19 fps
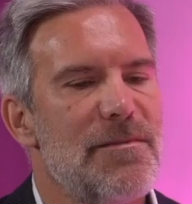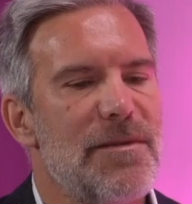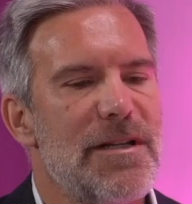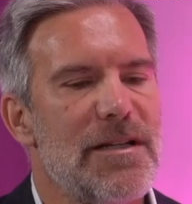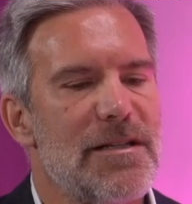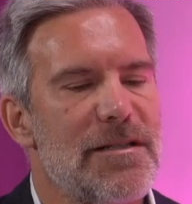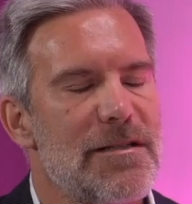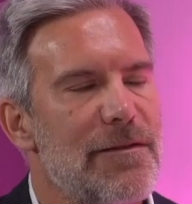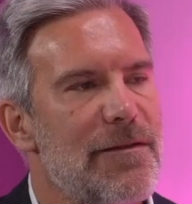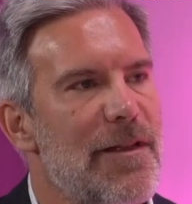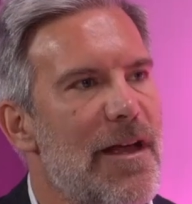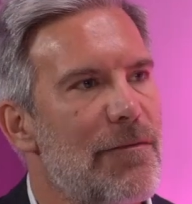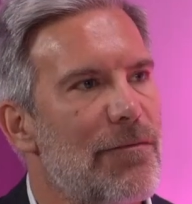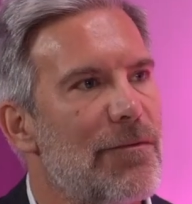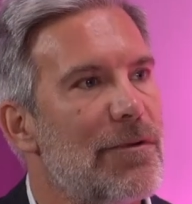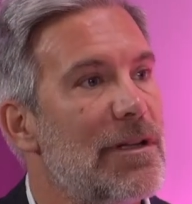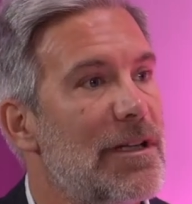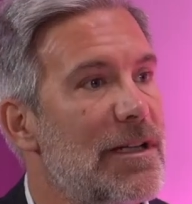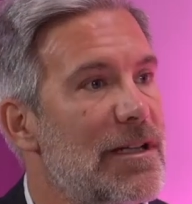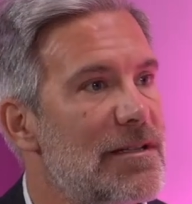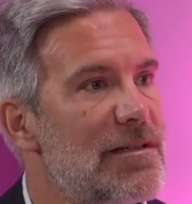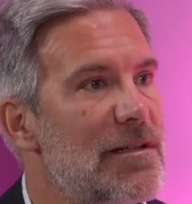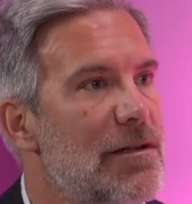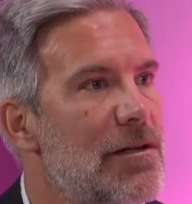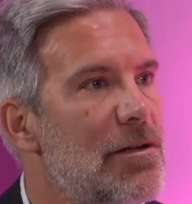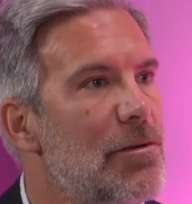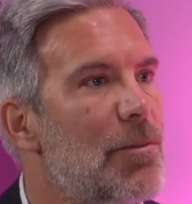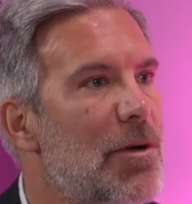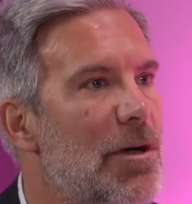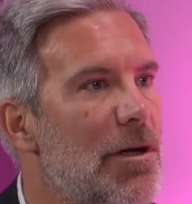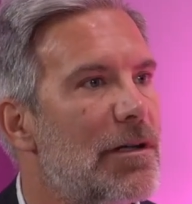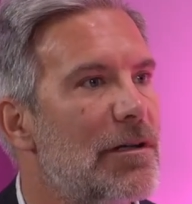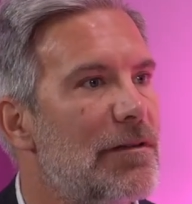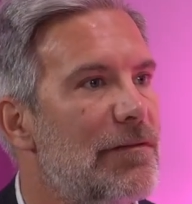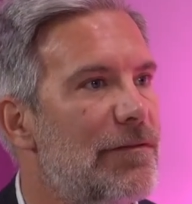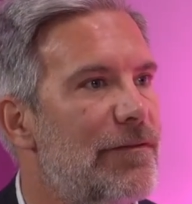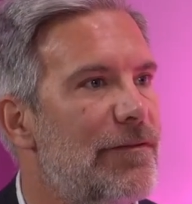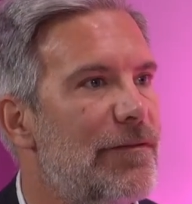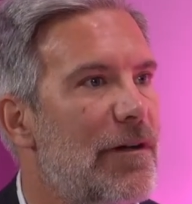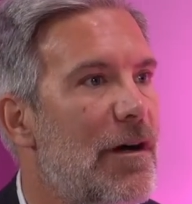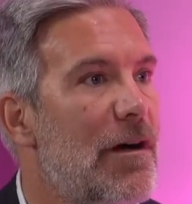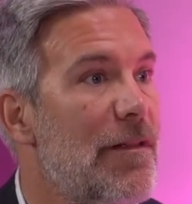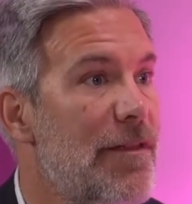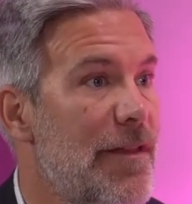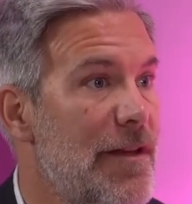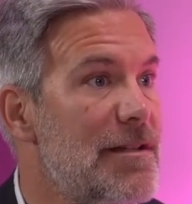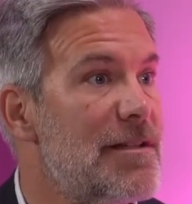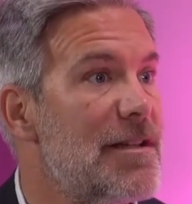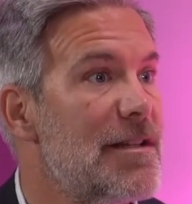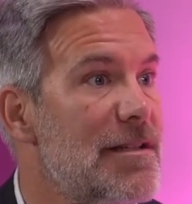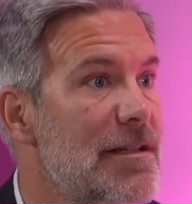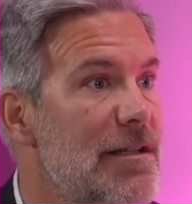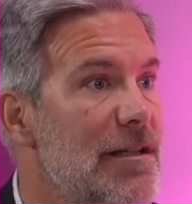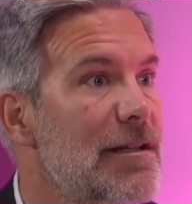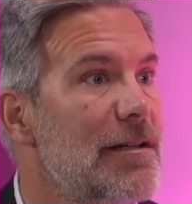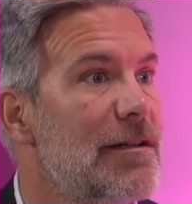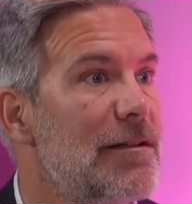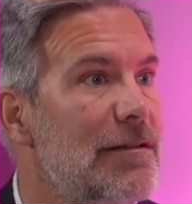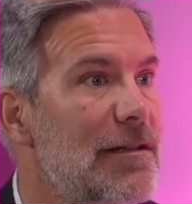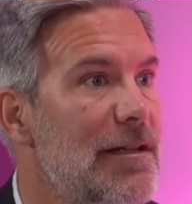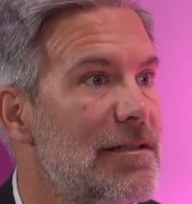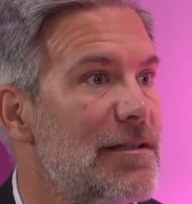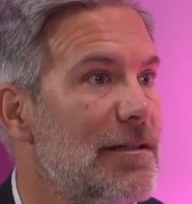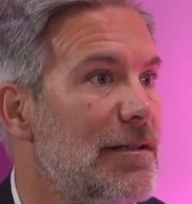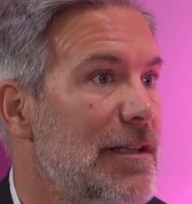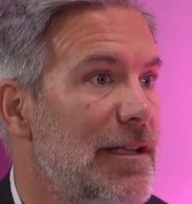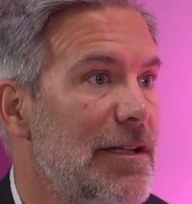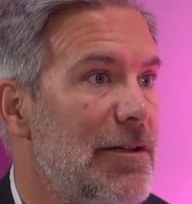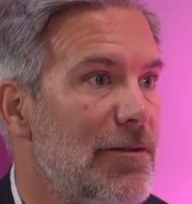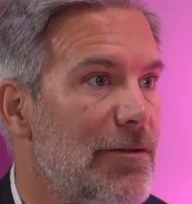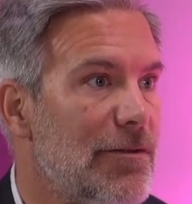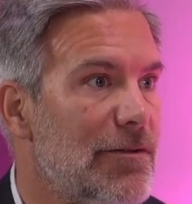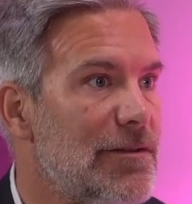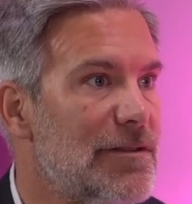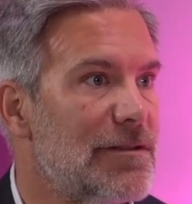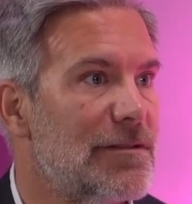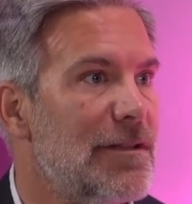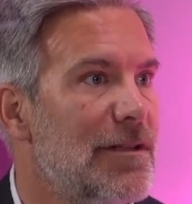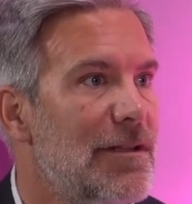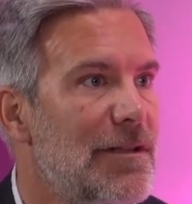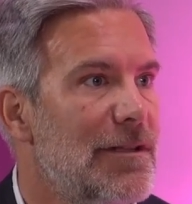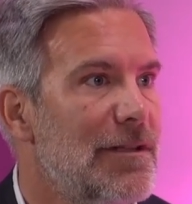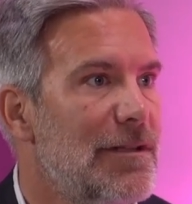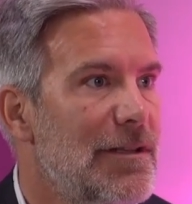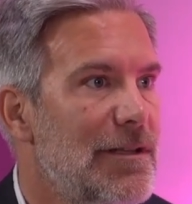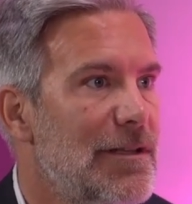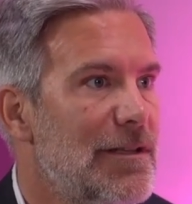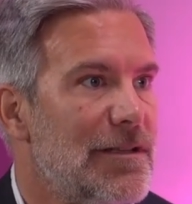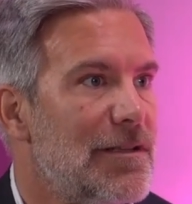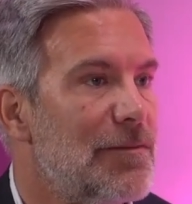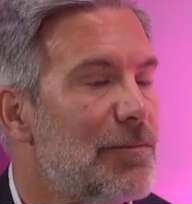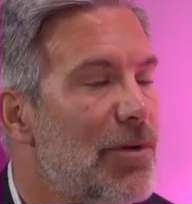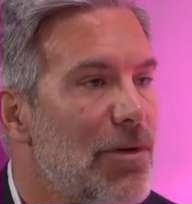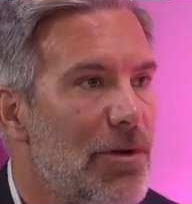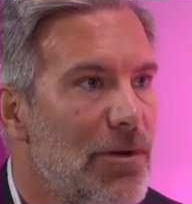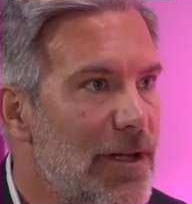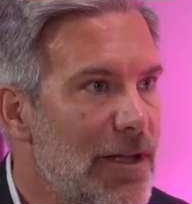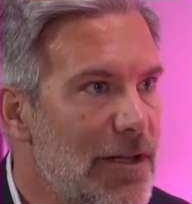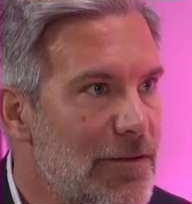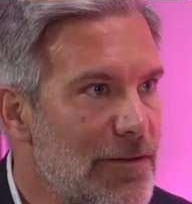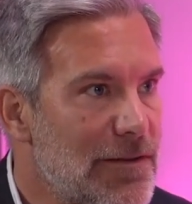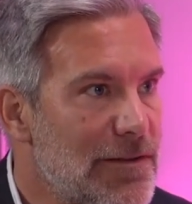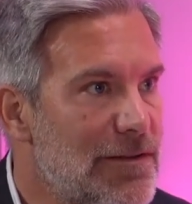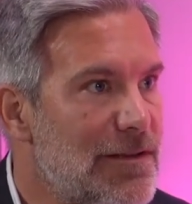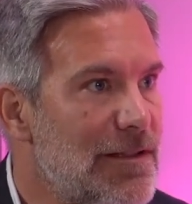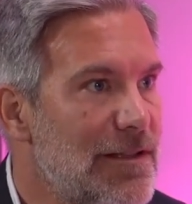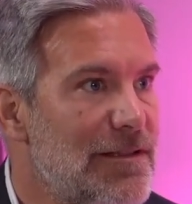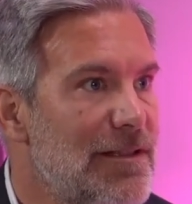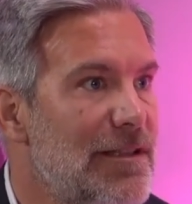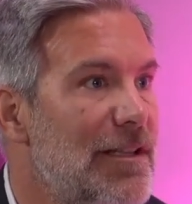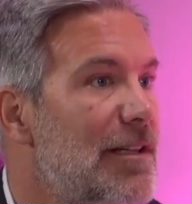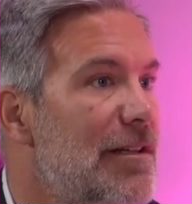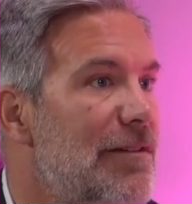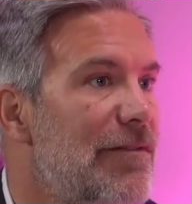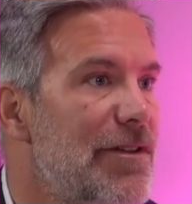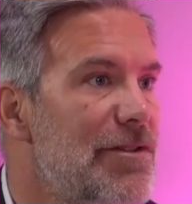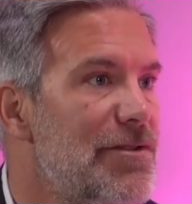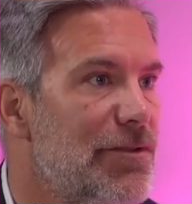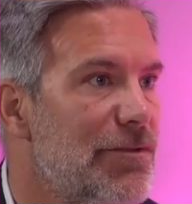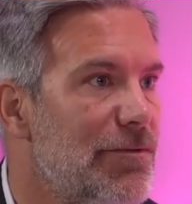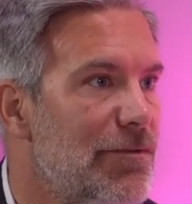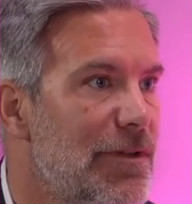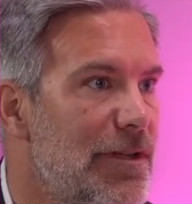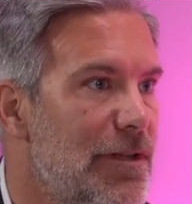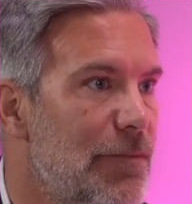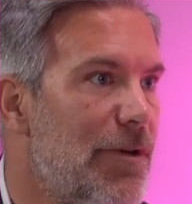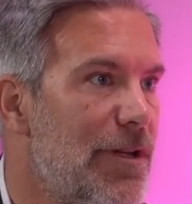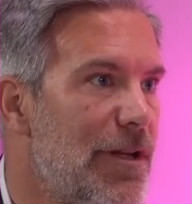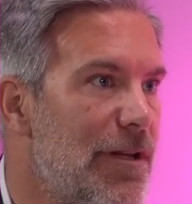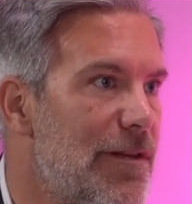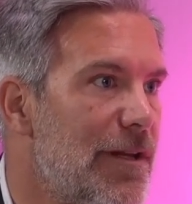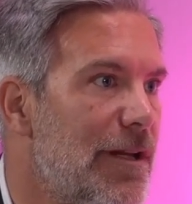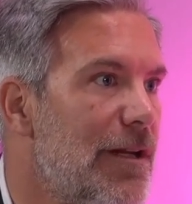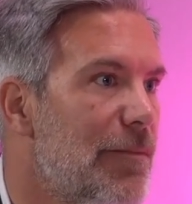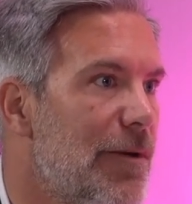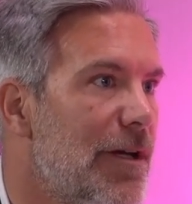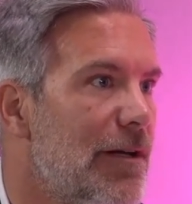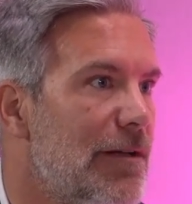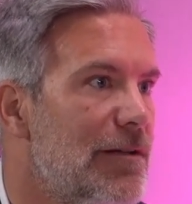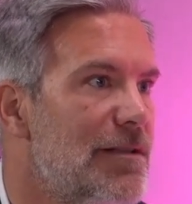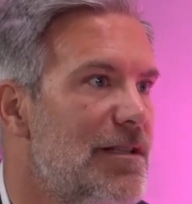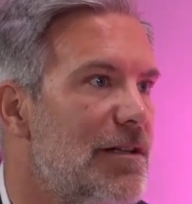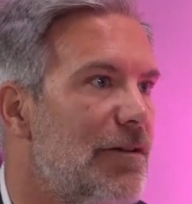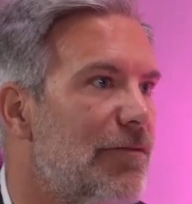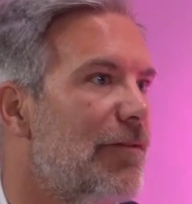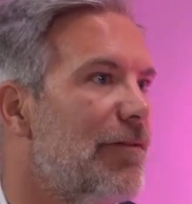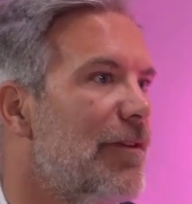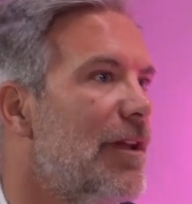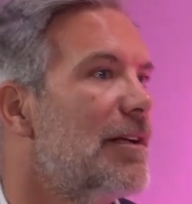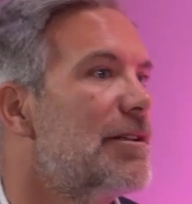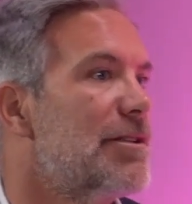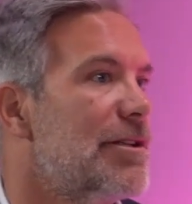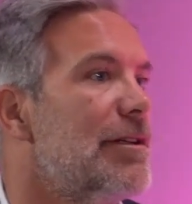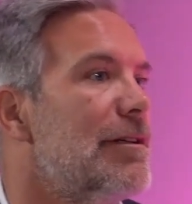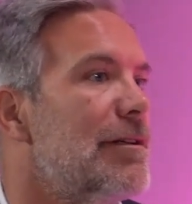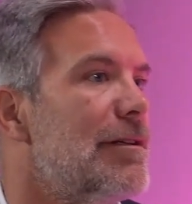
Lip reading: me as though that really is the hallmark of authenticity as a leader, or as an employee, or as an individual, right? When you think about it, self-reflection.